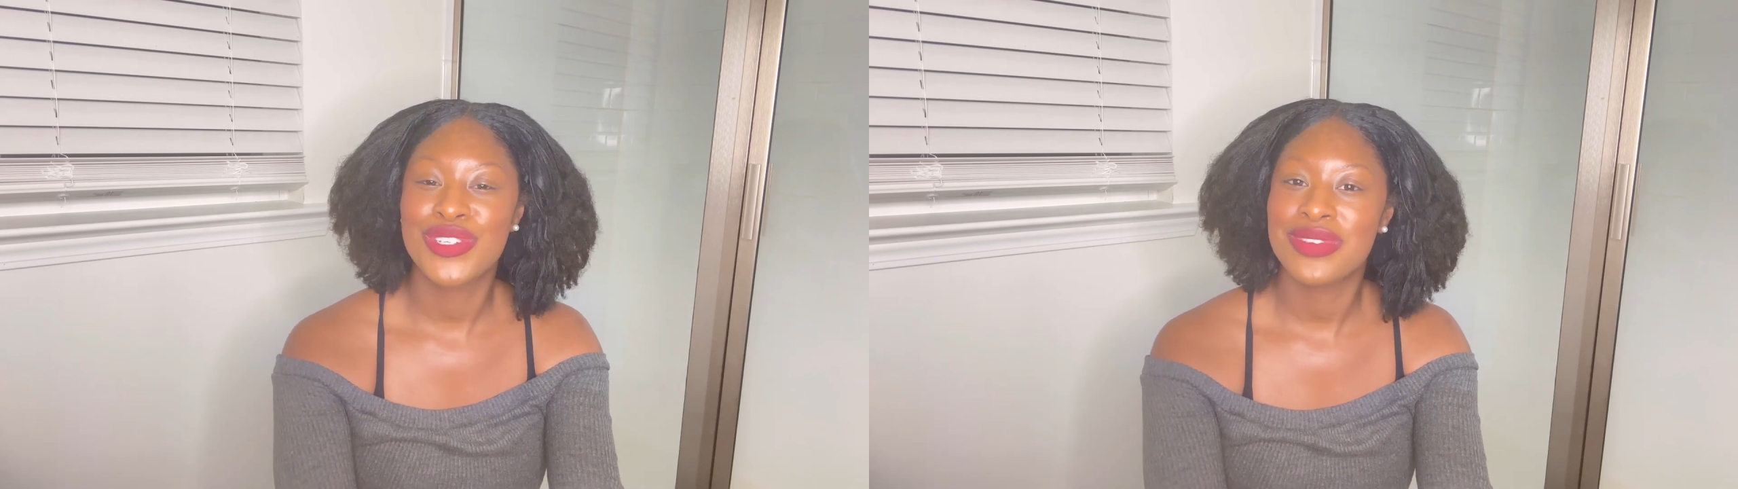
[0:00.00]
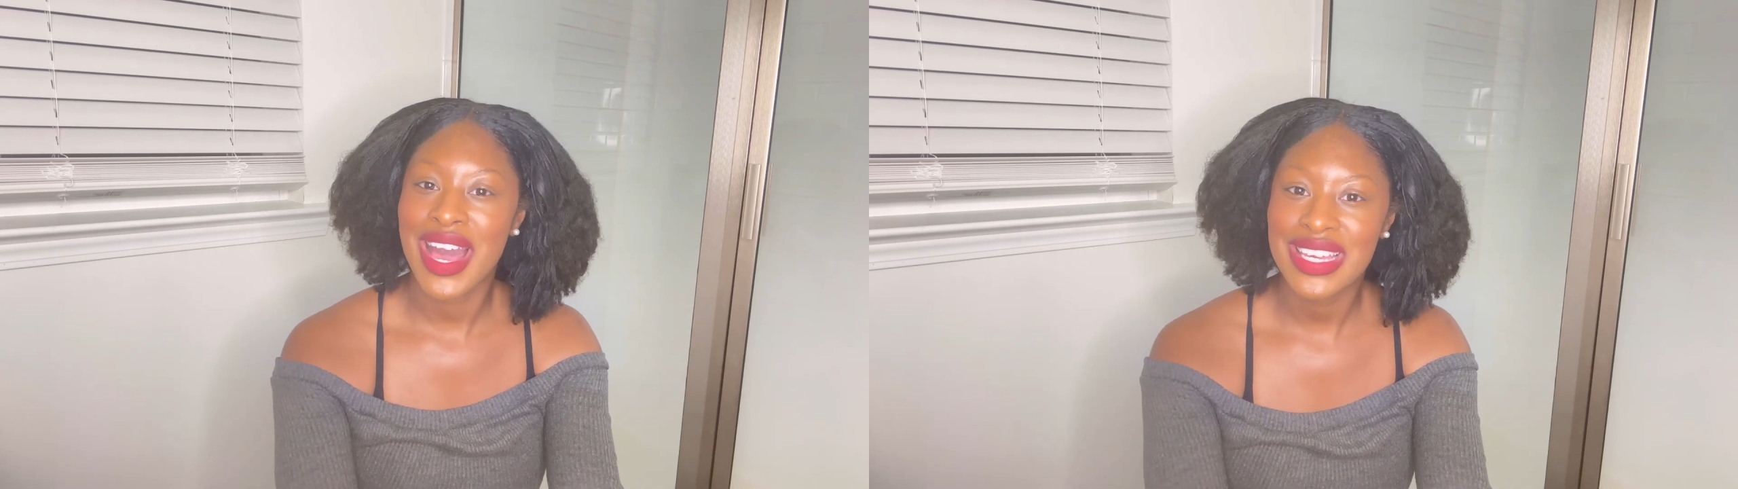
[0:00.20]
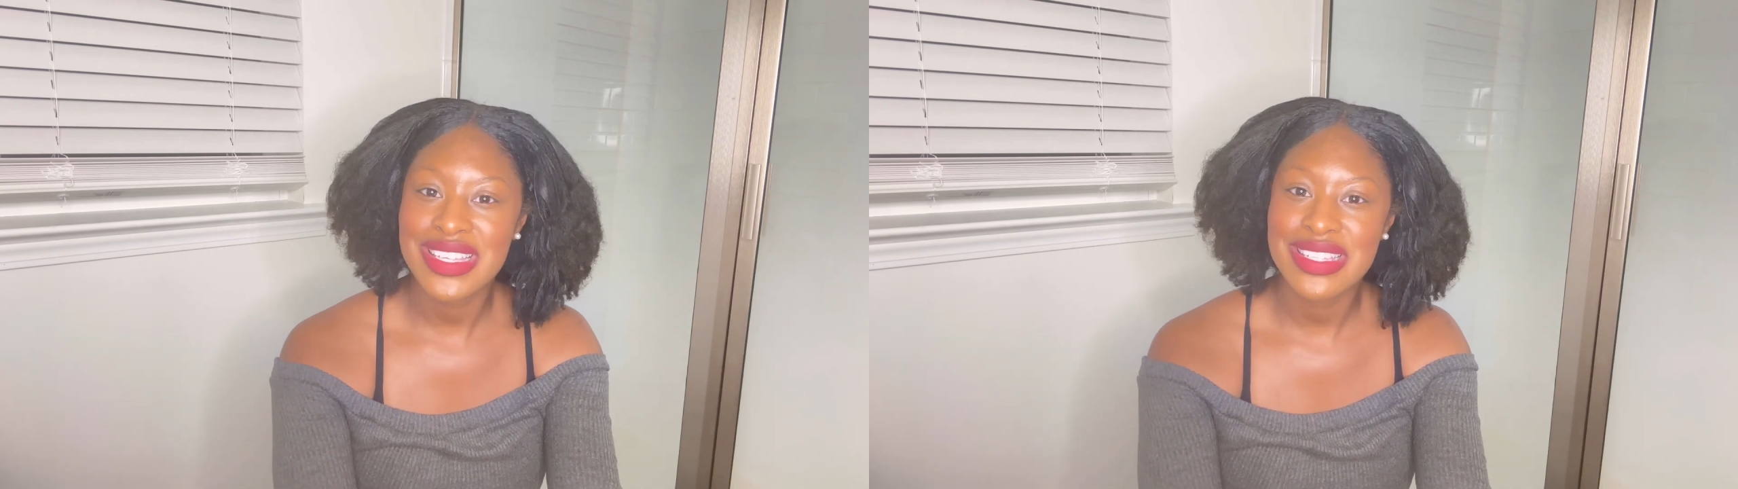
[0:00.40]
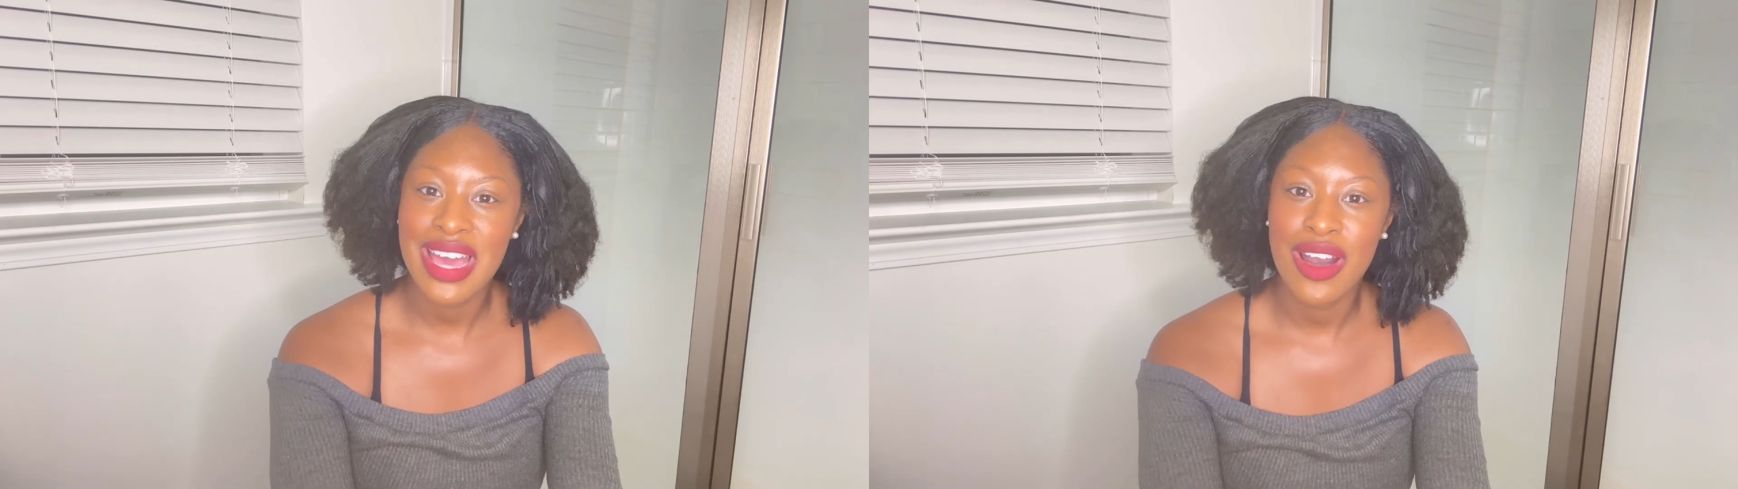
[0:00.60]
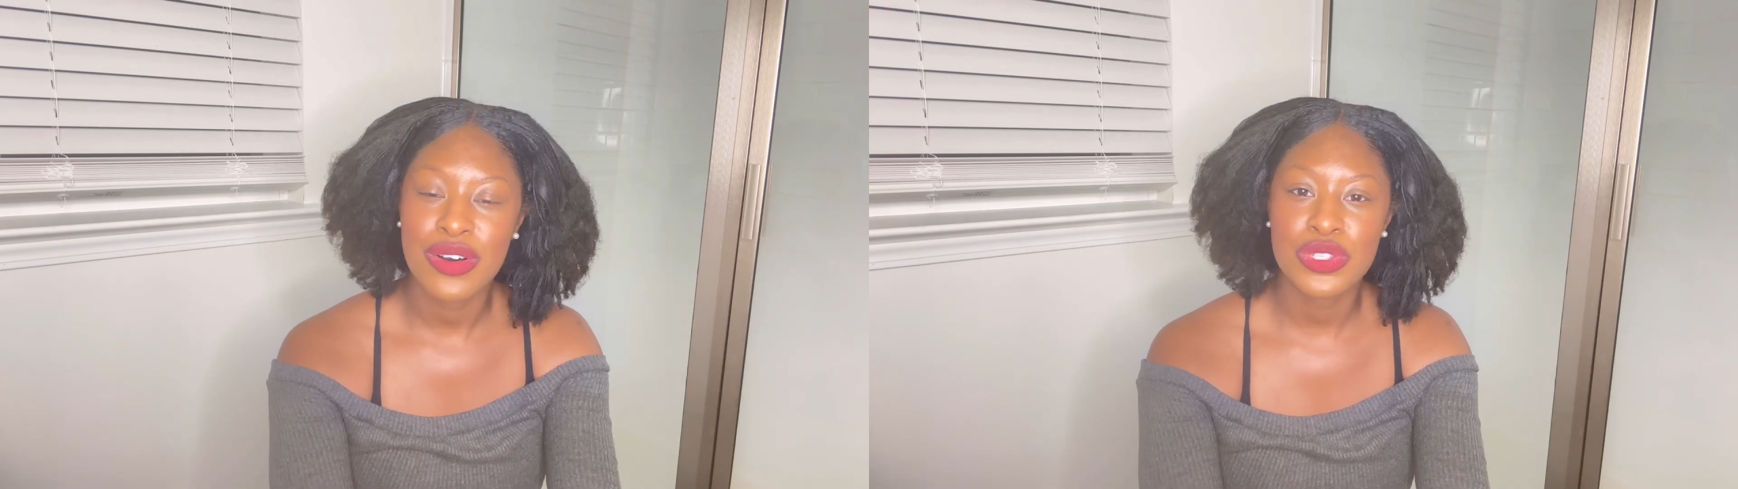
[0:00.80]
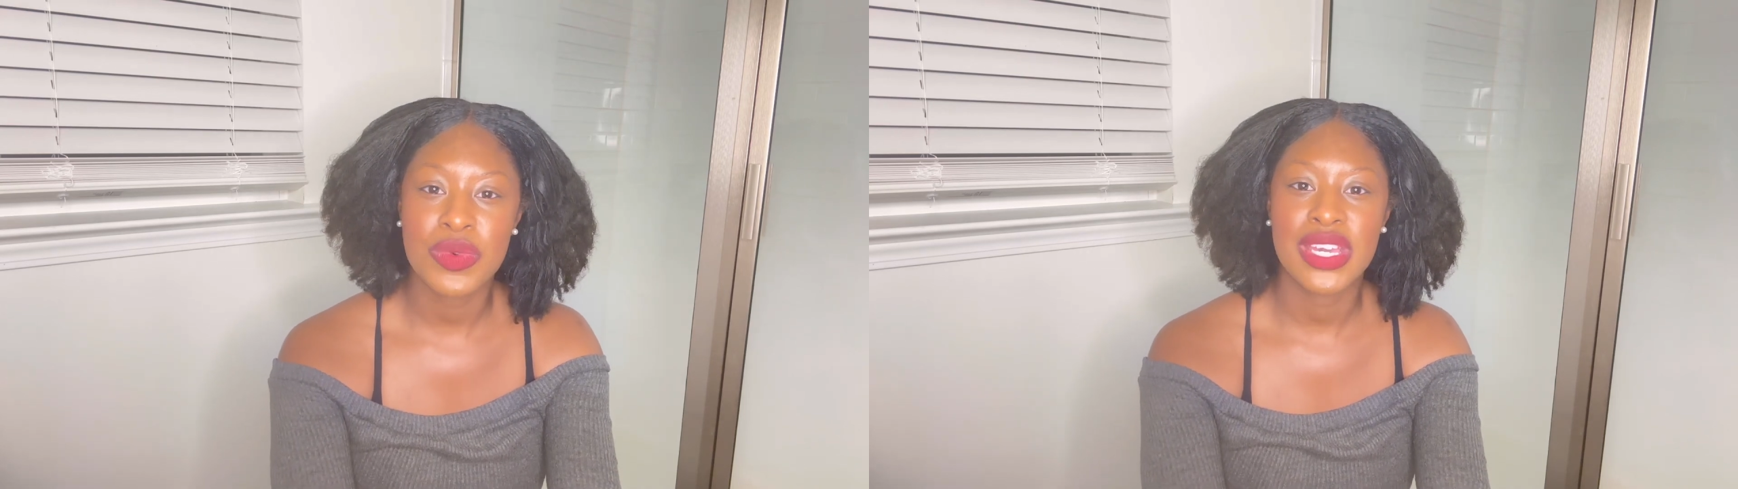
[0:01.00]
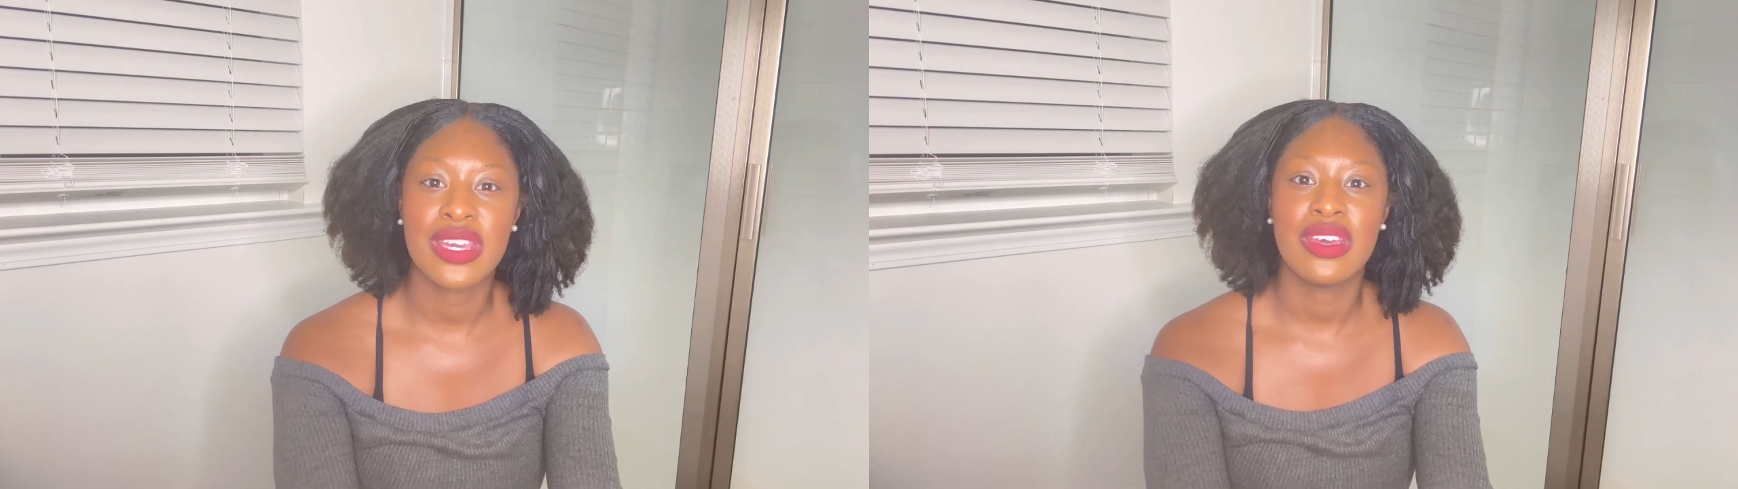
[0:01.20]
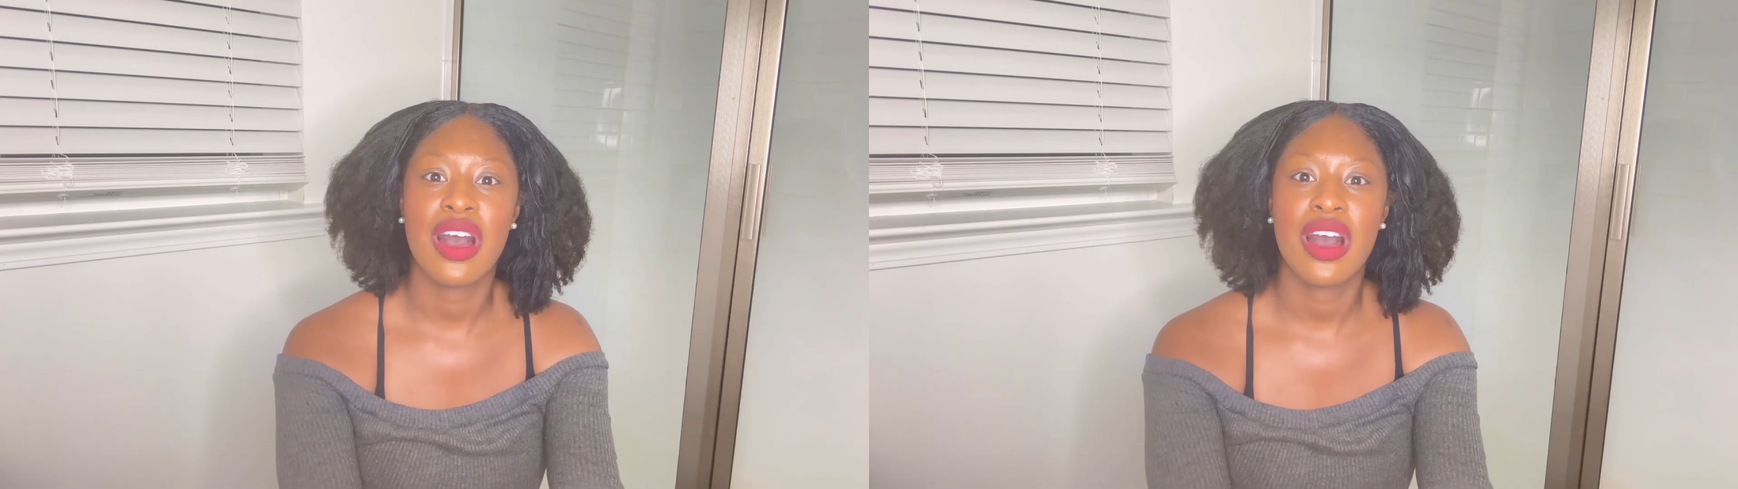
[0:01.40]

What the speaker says: not get styles with